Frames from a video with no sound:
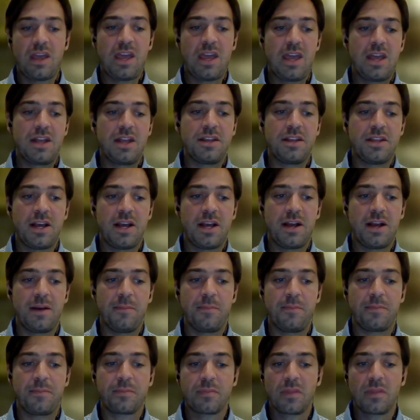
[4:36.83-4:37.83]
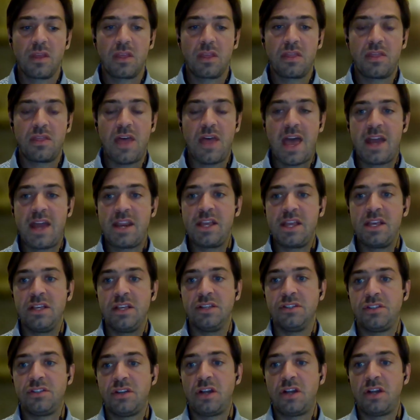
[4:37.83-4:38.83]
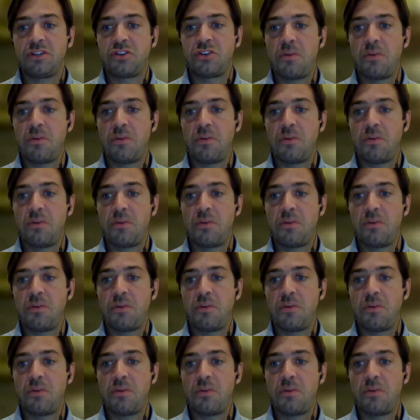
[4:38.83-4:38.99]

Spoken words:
and that's a